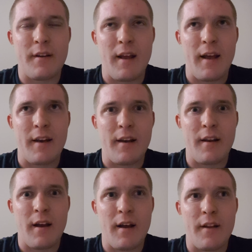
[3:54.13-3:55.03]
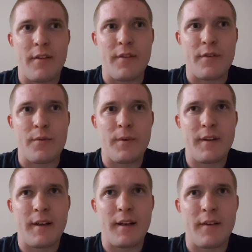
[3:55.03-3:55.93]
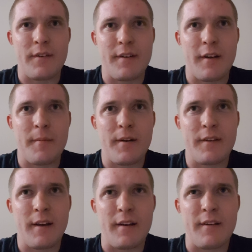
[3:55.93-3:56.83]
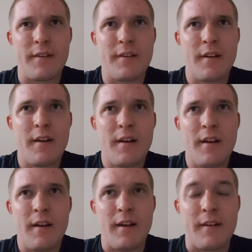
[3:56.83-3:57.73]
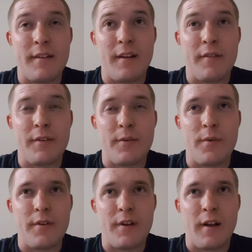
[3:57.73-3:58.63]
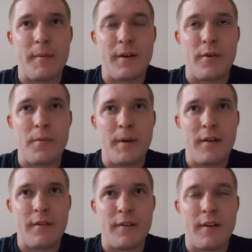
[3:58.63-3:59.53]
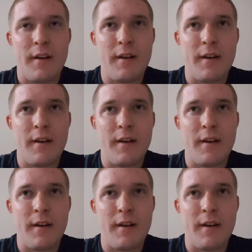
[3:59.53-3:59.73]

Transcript: And there's one thing I'd have to say about that is it's definitely worth climbing Cold Mountain.